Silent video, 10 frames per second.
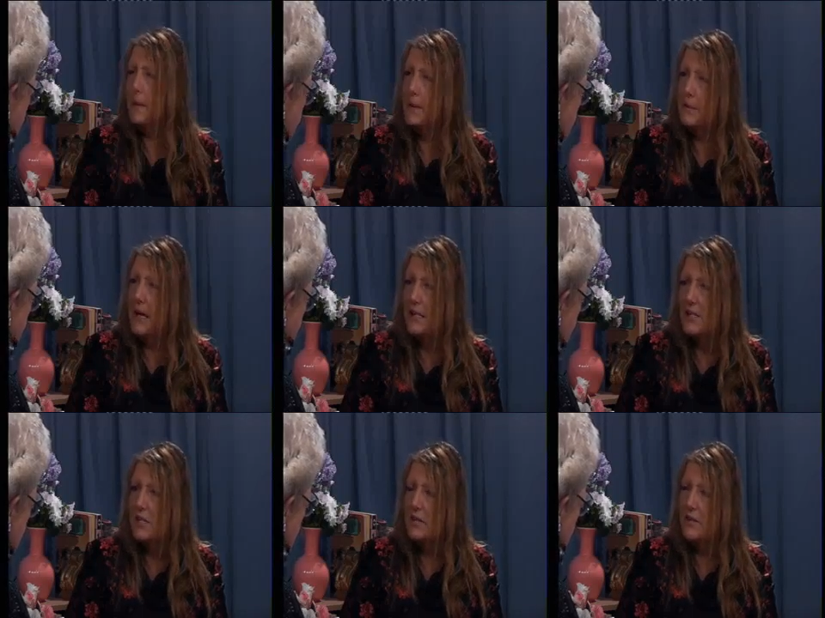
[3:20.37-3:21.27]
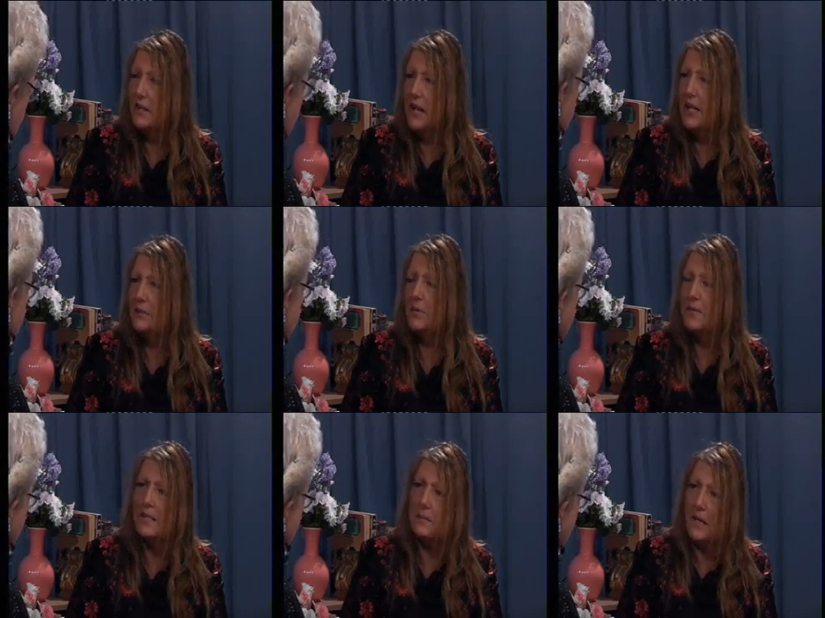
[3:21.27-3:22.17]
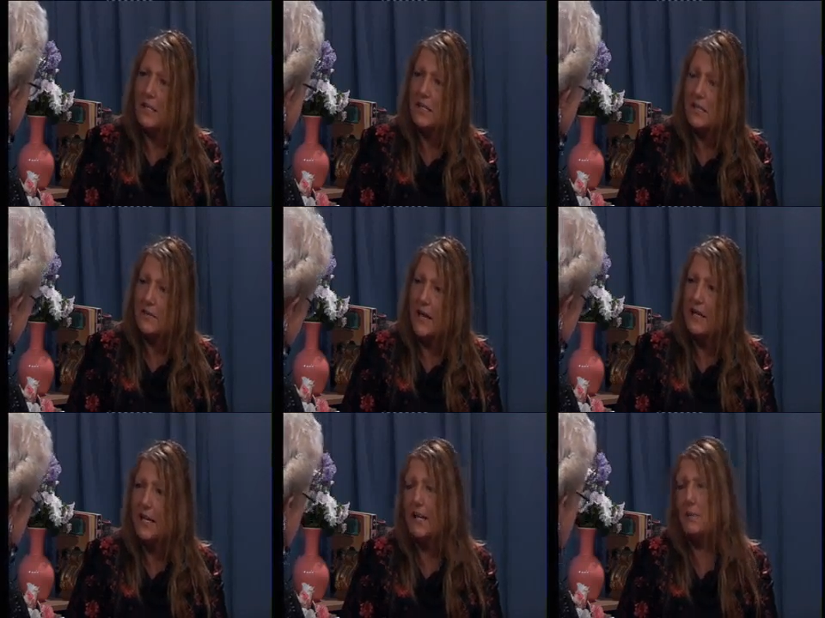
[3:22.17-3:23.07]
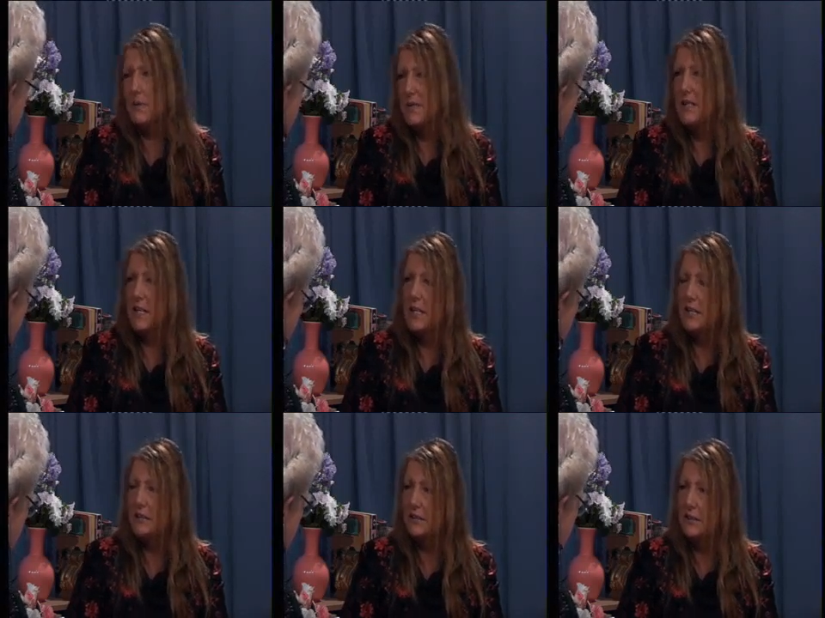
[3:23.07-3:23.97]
that are passed over, animals that are passed over, and animals that are here.